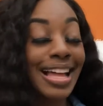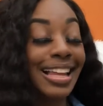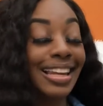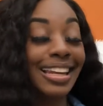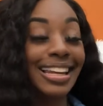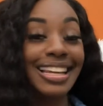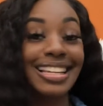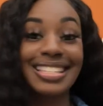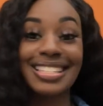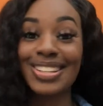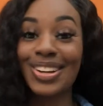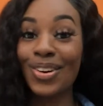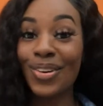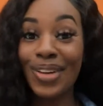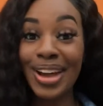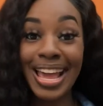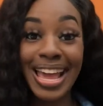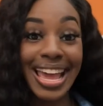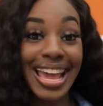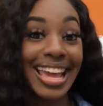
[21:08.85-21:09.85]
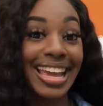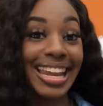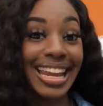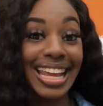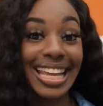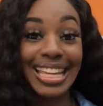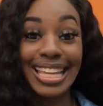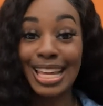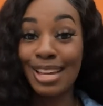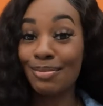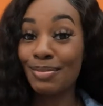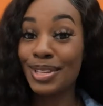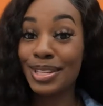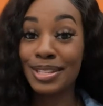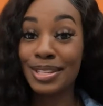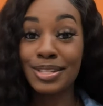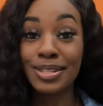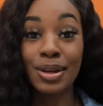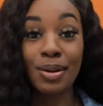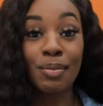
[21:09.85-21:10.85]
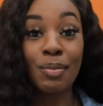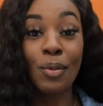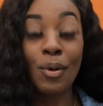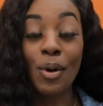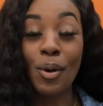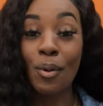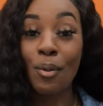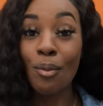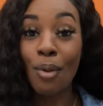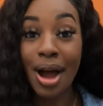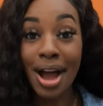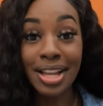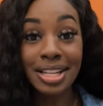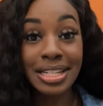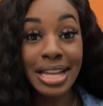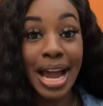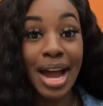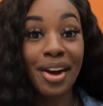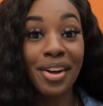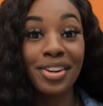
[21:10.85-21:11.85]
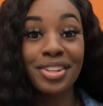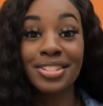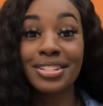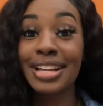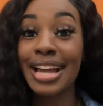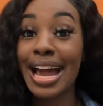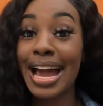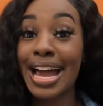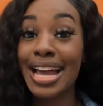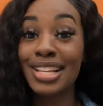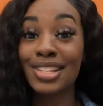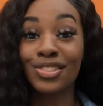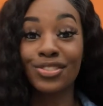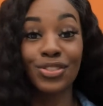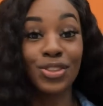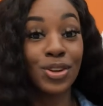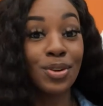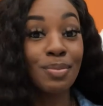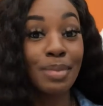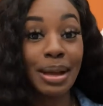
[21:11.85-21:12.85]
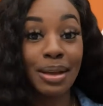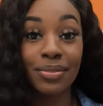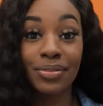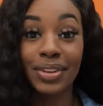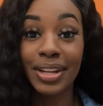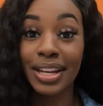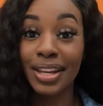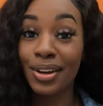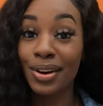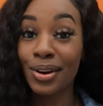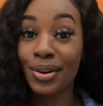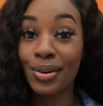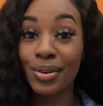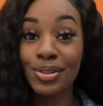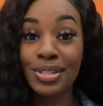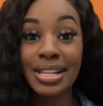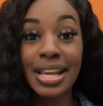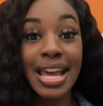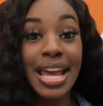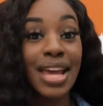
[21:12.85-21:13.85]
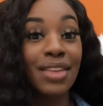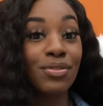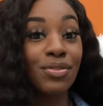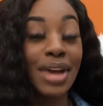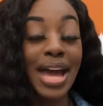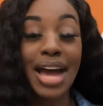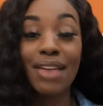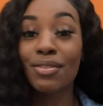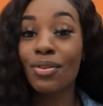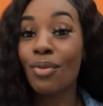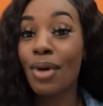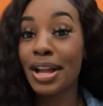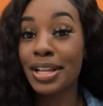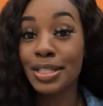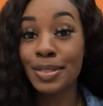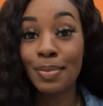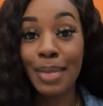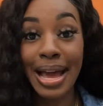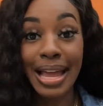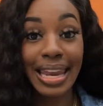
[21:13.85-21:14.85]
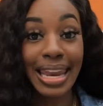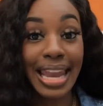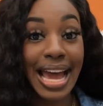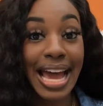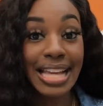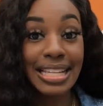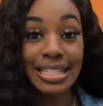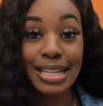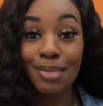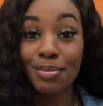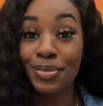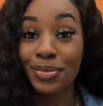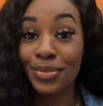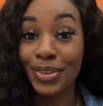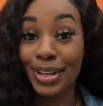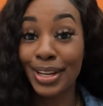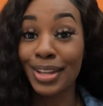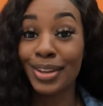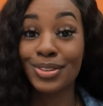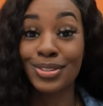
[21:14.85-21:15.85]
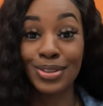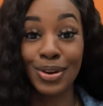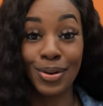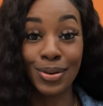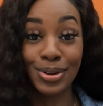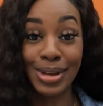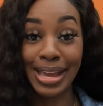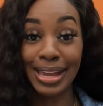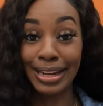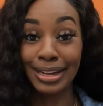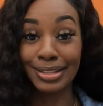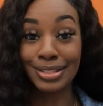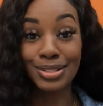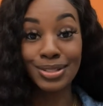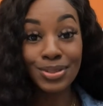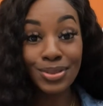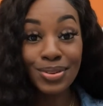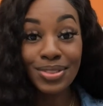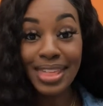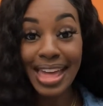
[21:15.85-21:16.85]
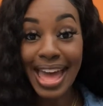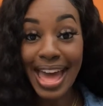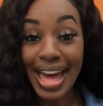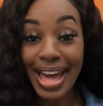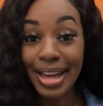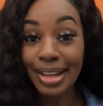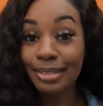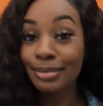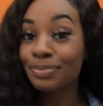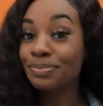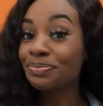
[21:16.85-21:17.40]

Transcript: Let's go ahead and get me some more watch hours, you guys. View my videos. If you haven't watched my last couple videos, go ahead and do that